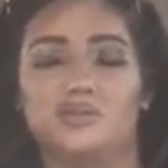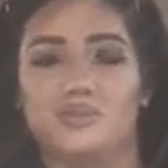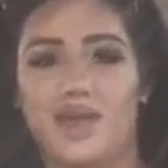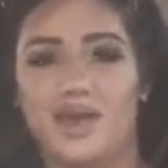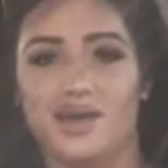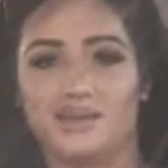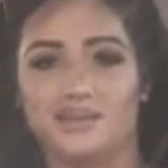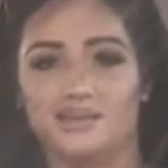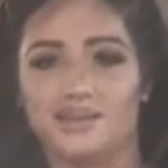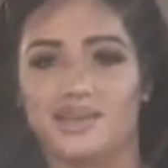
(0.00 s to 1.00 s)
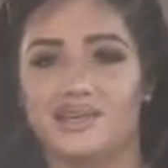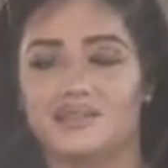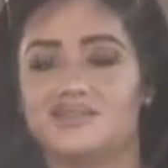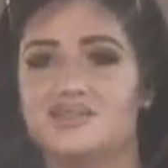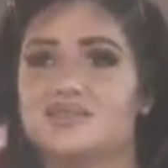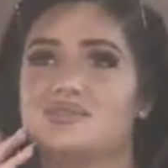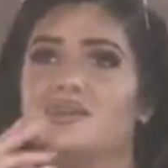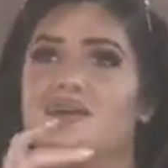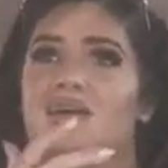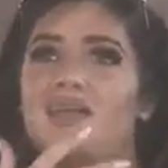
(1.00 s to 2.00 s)
man. Like,
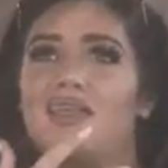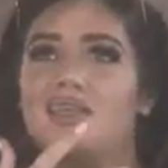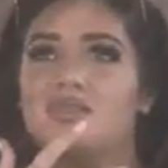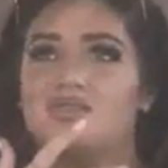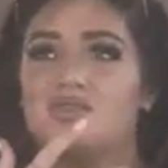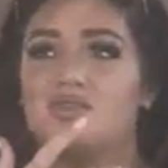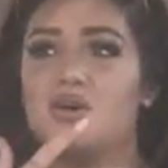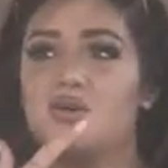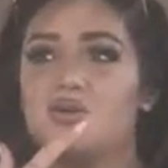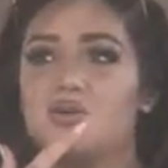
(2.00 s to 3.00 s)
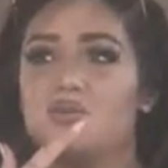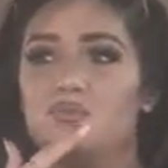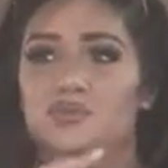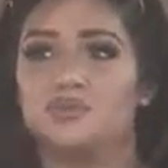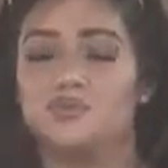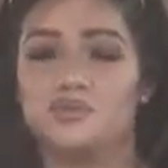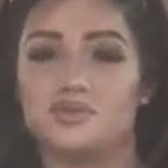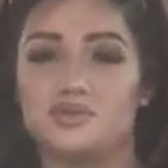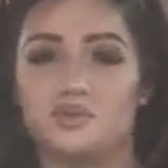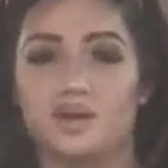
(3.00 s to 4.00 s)
it's so beautiful
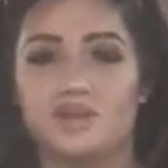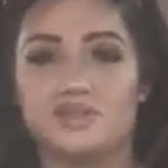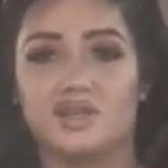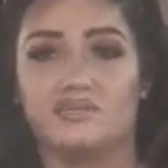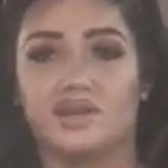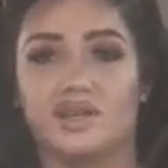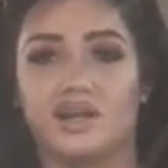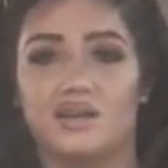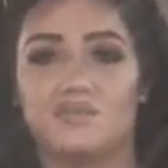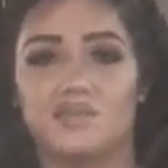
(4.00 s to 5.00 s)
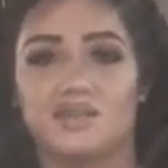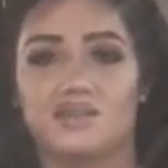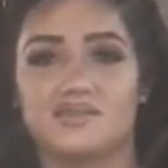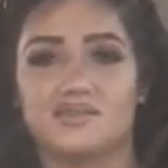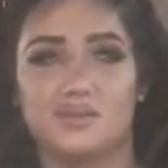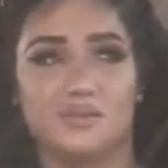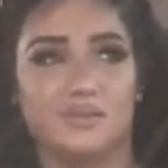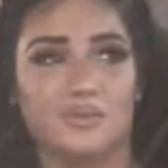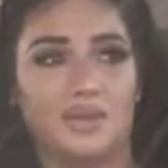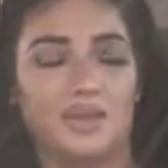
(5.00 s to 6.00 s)
to watch him kind of come into his
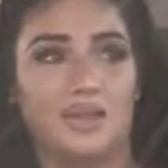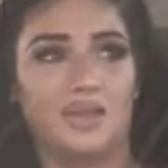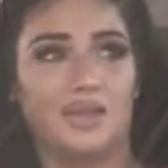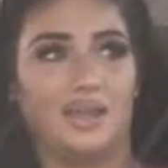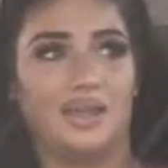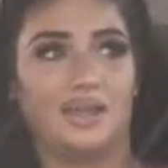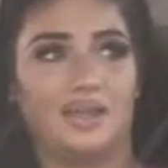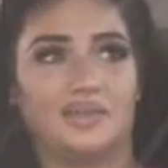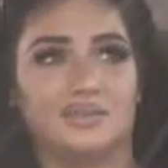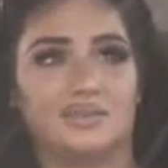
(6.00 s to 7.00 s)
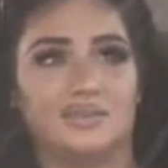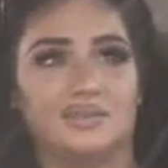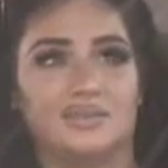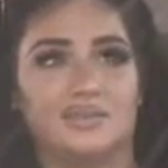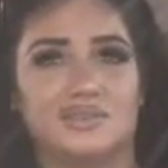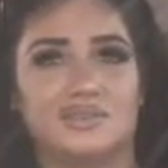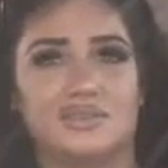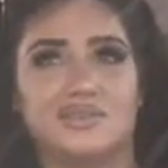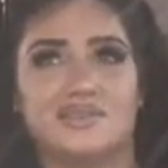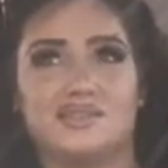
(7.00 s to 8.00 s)
own and
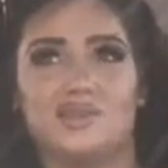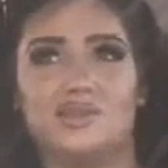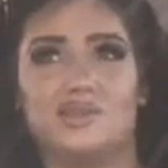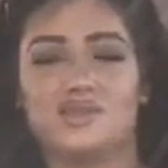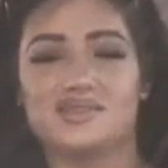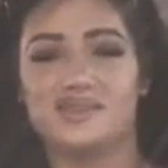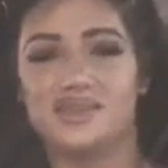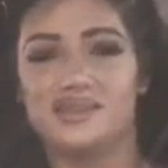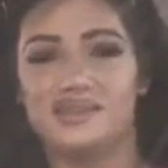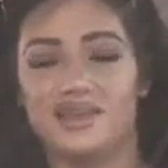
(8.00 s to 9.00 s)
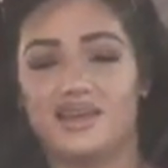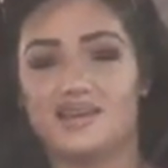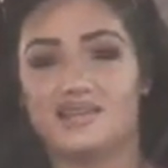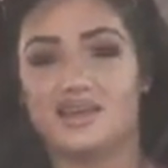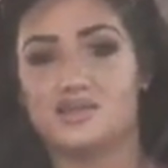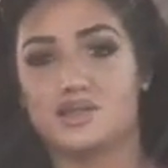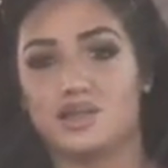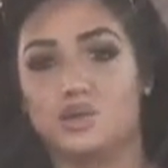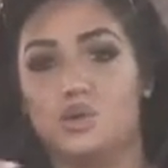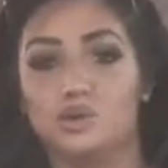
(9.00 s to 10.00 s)
to see the things that he likes as
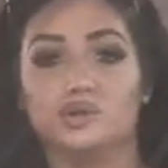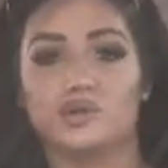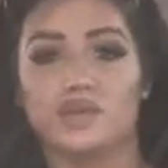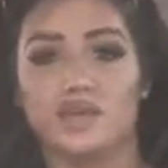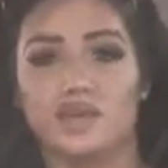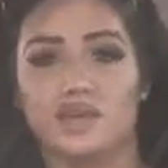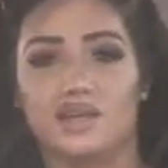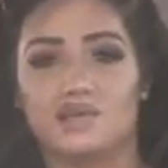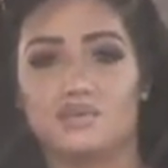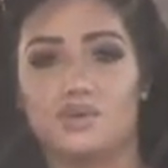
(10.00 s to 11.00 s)
an older kid, as